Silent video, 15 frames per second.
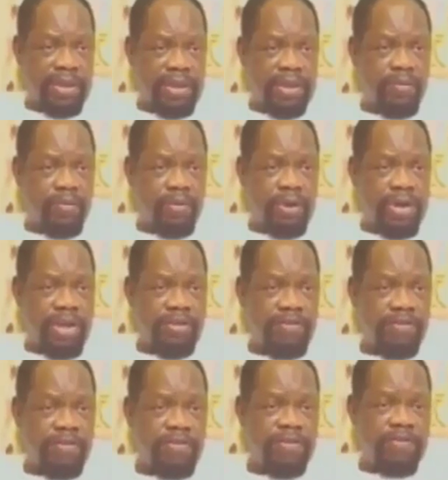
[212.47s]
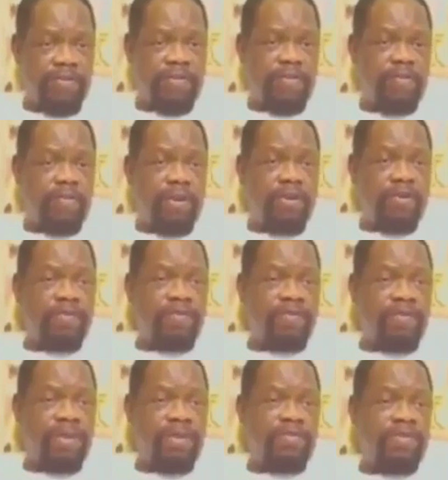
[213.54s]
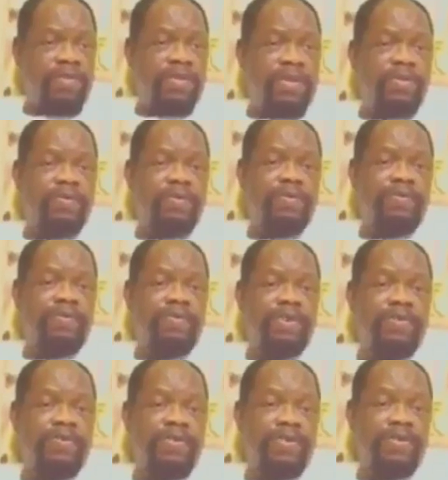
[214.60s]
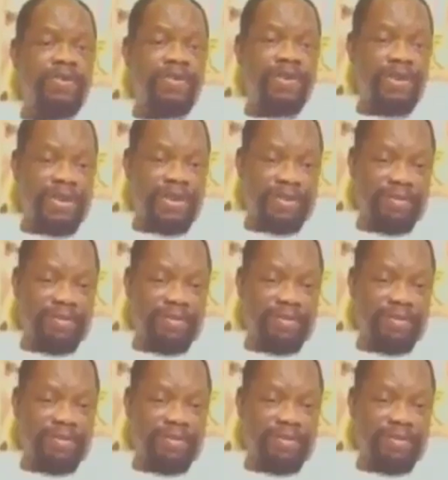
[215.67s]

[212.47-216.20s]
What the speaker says: I would ask you for one favor and one favor only,